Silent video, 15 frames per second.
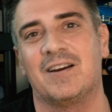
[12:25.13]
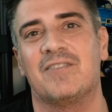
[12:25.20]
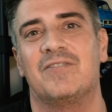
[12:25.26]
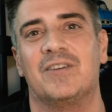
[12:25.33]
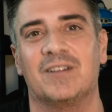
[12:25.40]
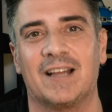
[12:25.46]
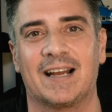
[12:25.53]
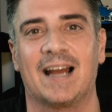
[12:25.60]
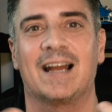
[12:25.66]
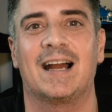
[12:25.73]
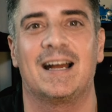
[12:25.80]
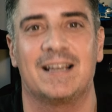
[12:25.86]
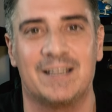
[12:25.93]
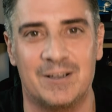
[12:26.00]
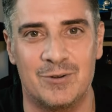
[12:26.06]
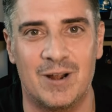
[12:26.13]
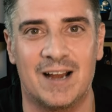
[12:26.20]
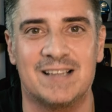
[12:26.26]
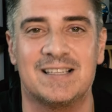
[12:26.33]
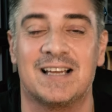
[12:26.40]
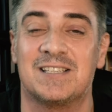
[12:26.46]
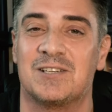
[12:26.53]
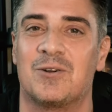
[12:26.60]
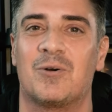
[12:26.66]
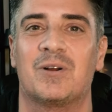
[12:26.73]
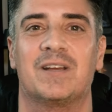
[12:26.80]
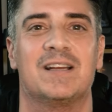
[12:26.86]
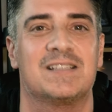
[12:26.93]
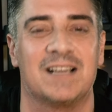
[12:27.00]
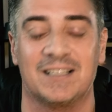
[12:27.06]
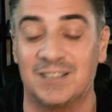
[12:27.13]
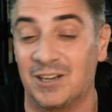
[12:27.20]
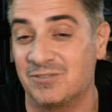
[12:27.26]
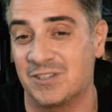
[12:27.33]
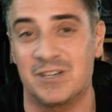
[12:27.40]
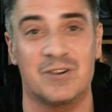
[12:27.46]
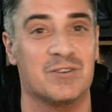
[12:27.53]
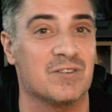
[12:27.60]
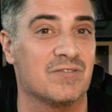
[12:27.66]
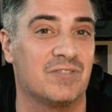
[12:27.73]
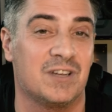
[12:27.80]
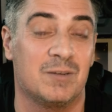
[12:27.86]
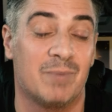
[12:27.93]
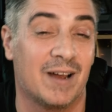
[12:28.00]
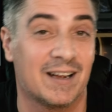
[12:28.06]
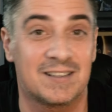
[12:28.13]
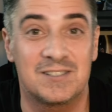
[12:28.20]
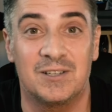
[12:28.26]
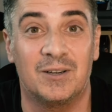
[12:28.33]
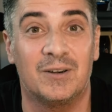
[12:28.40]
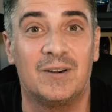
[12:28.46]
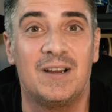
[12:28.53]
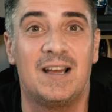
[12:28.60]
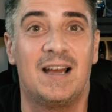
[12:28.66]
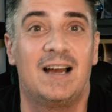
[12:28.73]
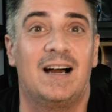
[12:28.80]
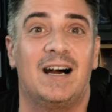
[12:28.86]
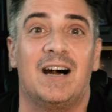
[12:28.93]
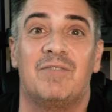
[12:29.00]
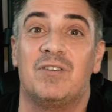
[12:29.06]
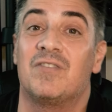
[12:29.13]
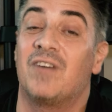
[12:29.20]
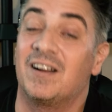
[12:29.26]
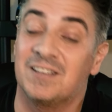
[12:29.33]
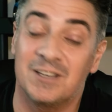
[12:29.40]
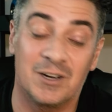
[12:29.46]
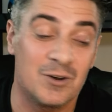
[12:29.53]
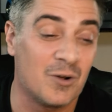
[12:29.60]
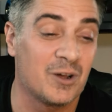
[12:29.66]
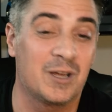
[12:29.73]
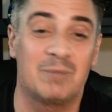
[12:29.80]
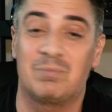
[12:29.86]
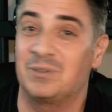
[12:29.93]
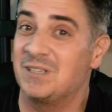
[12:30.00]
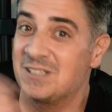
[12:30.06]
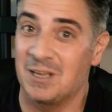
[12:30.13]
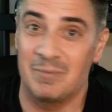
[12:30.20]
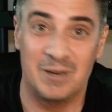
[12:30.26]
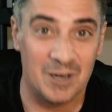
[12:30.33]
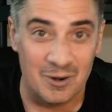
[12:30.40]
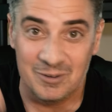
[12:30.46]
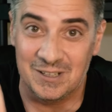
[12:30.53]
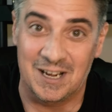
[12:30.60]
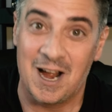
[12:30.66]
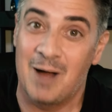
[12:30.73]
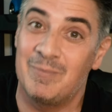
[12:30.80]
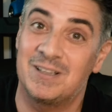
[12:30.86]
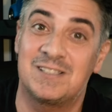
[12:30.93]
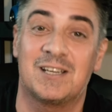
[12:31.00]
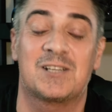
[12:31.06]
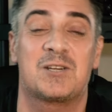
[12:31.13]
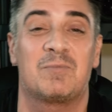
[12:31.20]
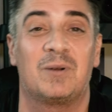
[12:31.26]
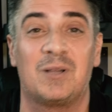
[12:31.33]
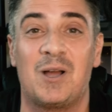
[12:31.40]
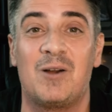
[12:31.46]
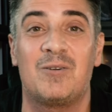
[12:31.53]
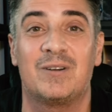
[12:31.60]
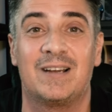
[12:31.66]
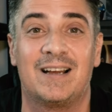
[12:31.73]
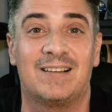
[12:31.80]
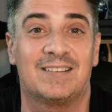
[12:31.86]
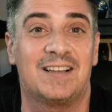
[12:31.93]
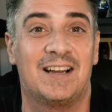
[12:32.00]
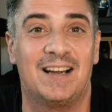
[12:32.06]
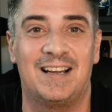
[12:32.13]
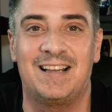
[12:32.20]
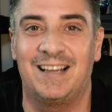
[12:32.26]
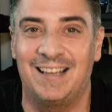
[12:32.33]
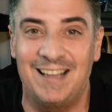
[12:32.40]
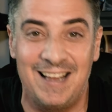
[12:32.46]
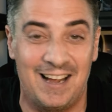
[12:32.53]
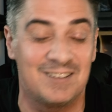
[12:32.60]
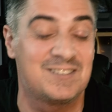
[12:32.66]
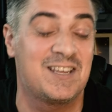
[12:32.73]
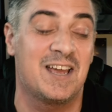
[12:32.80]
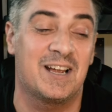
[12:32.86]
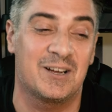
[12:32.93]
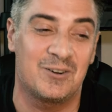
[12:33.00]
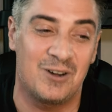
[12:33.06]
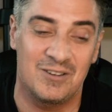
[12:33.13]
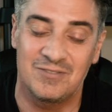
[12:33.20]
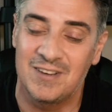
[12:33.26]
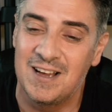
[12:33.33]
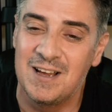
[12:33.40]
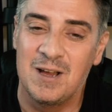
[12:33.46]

I feel like I got you guys as an audience. I'd love to hear your feedback. So if you find it annoying, please let me know in the comment section below, and I'll I'll take it off.